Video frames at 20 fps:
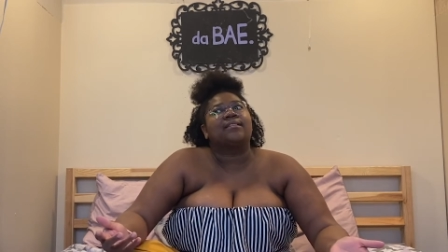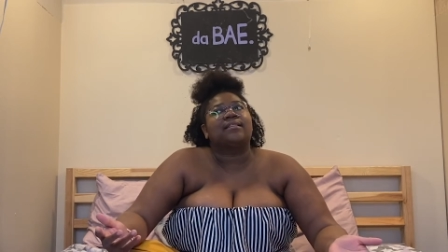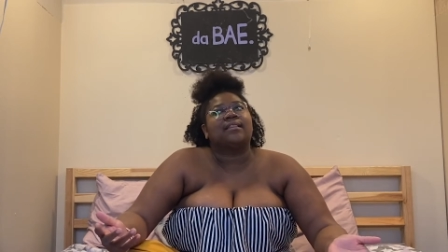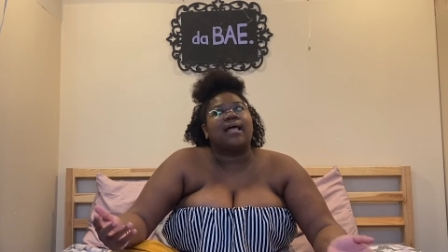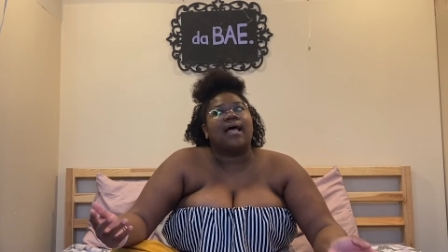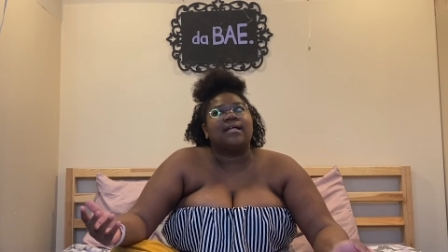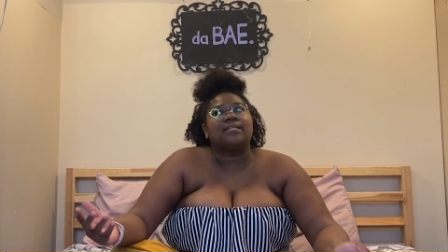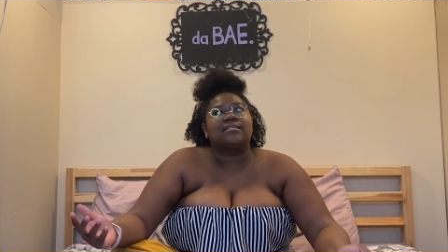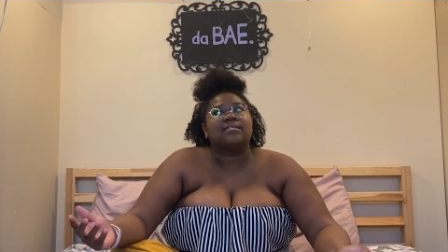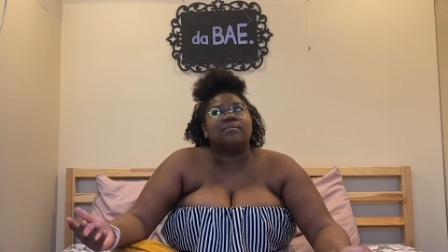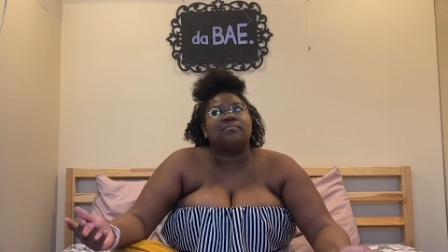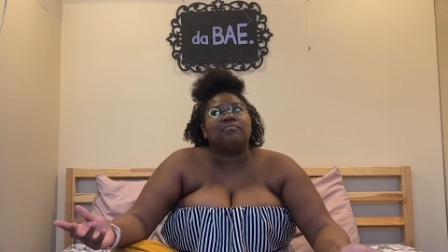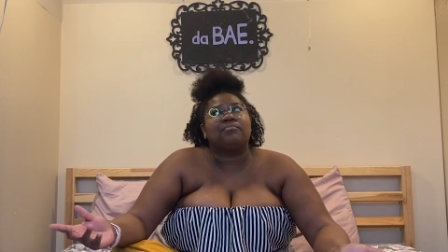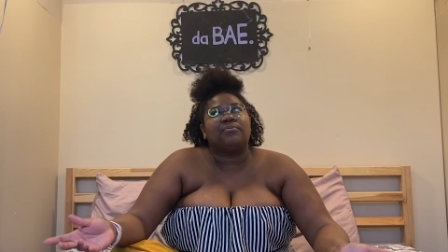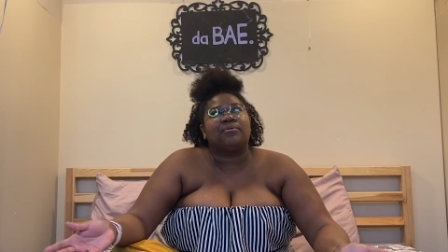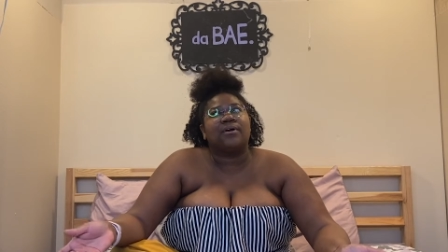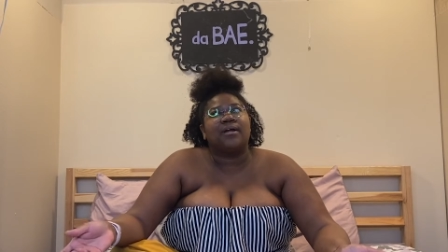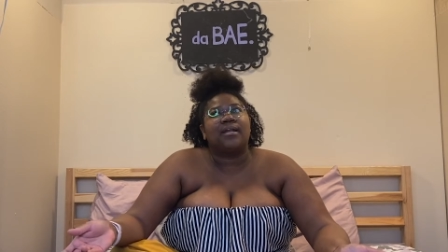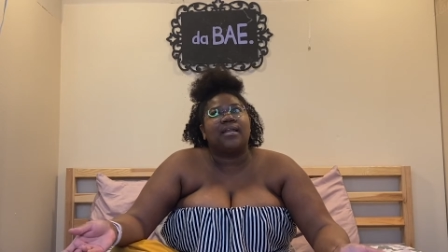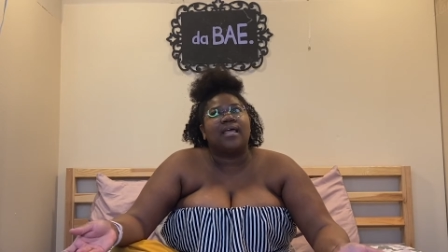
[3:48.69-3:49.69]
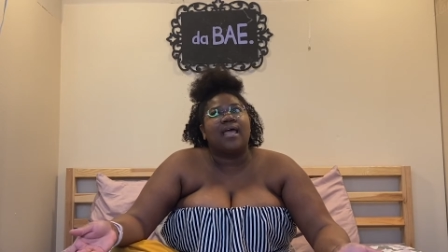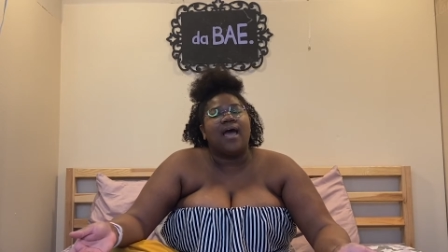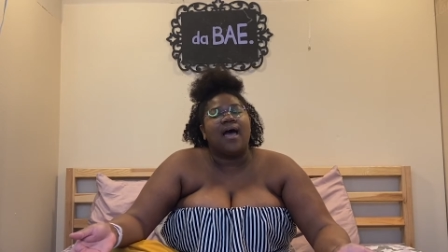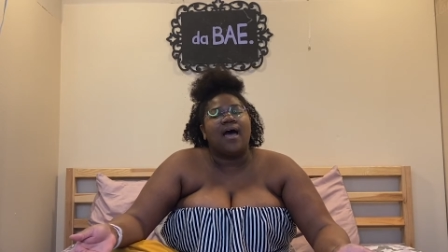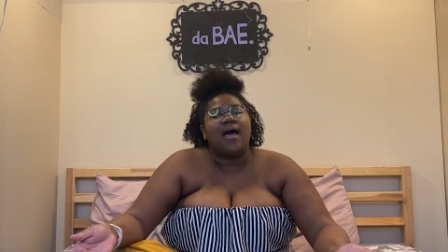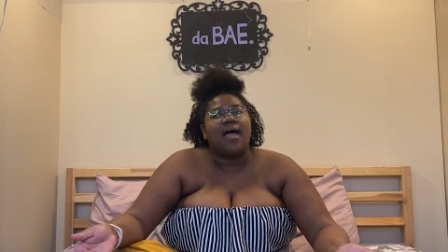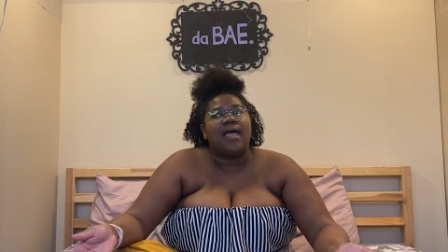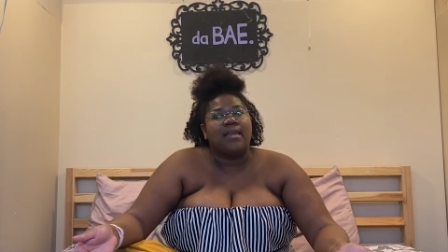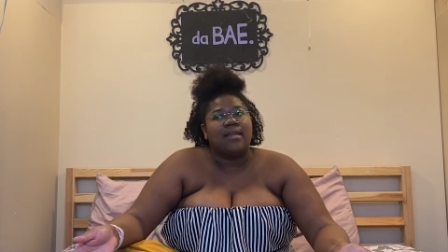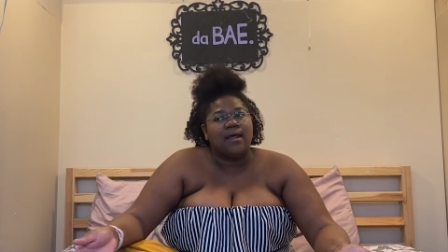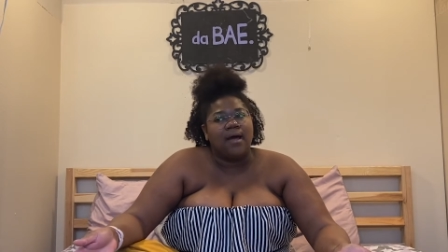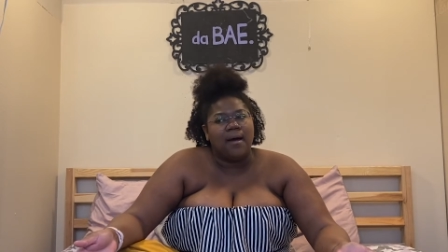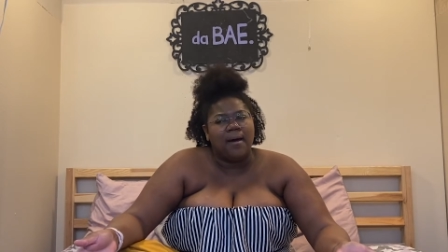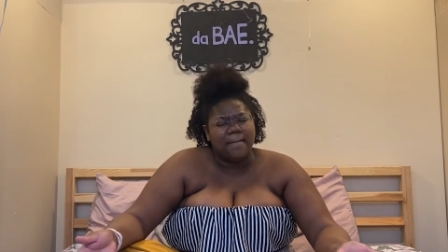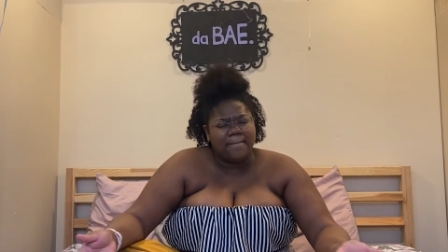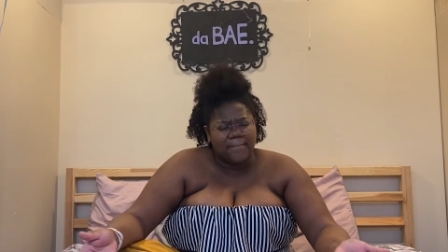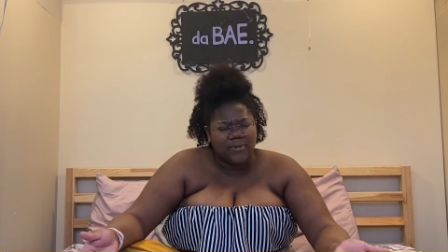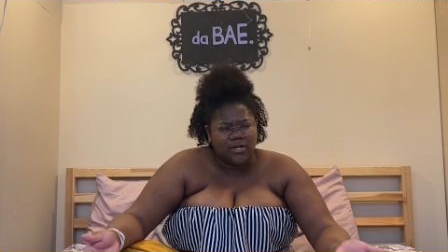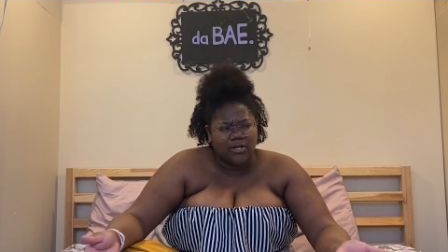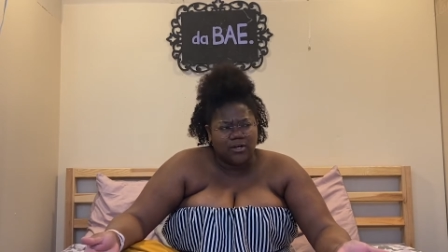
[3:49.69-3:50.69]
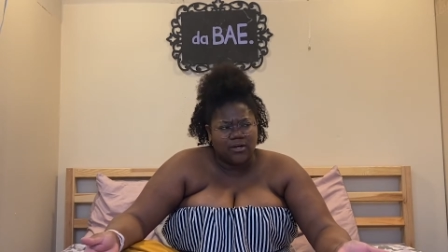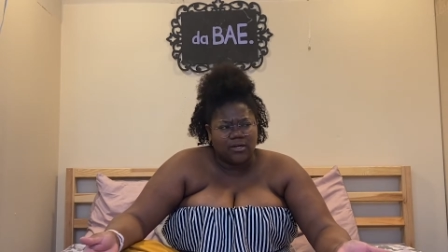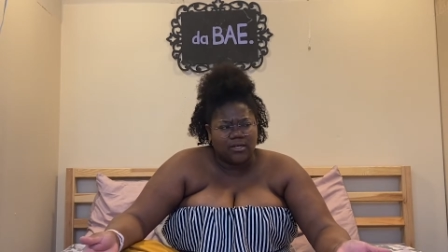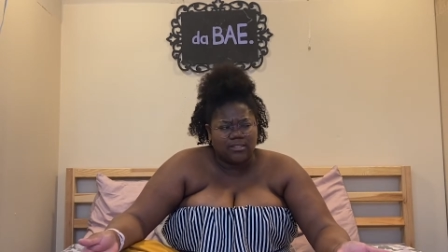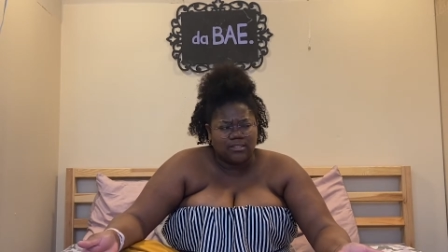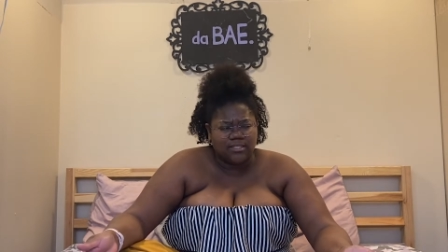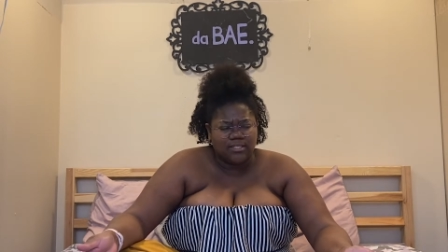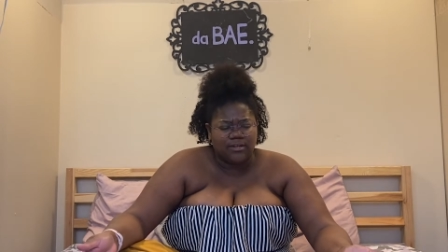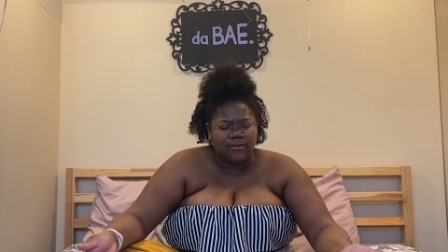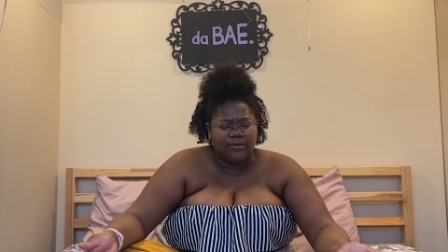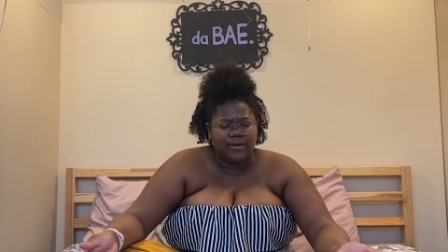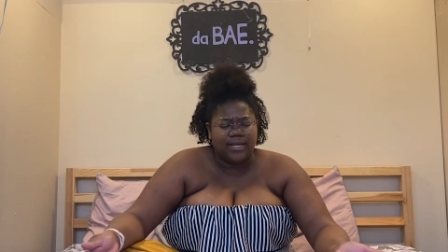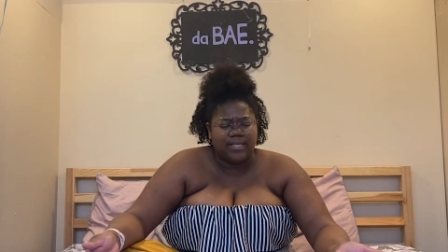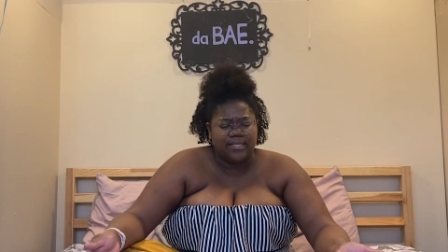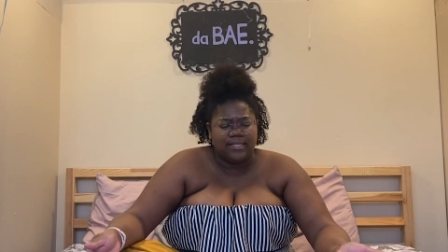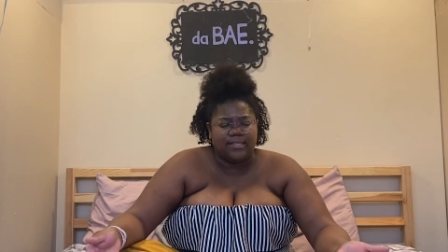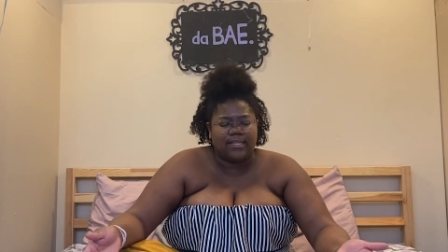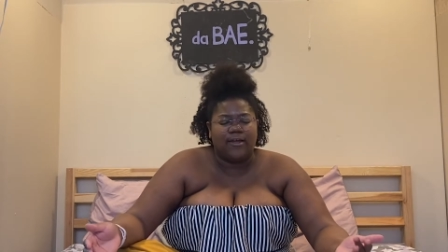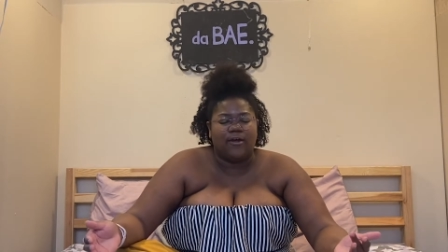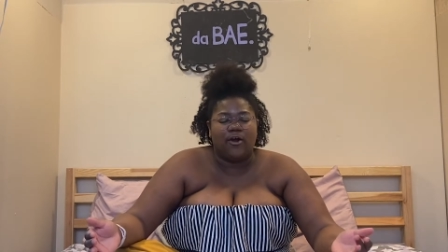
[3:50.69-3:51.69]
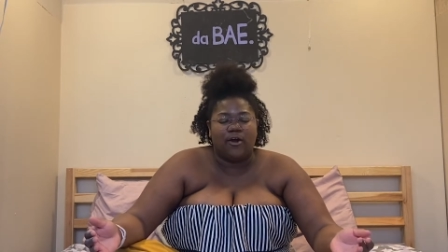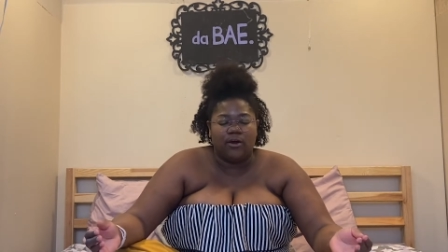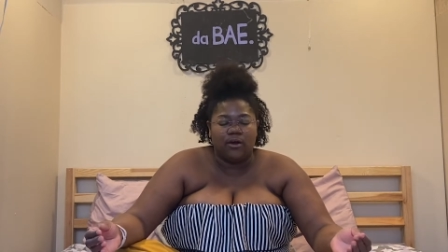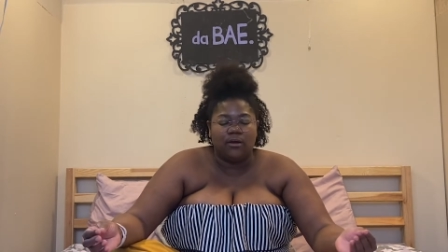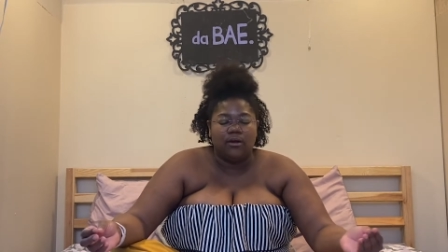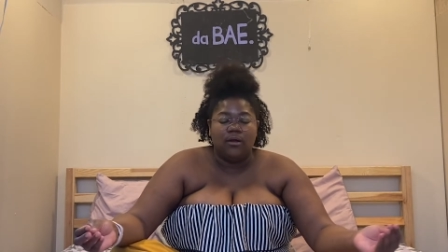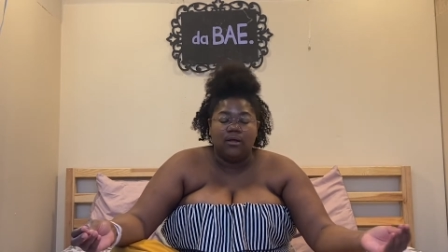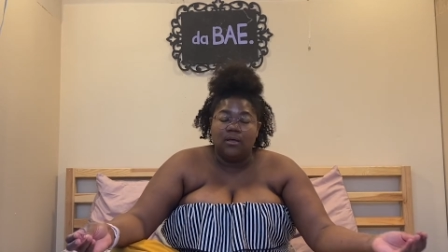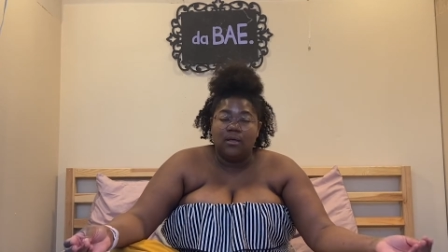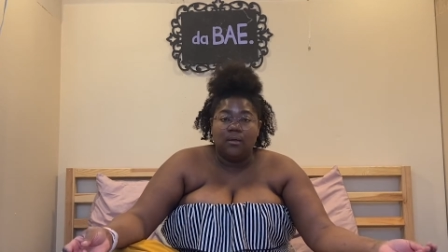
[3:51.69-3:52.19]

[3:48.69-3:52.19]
that's a pretty high number considering that there are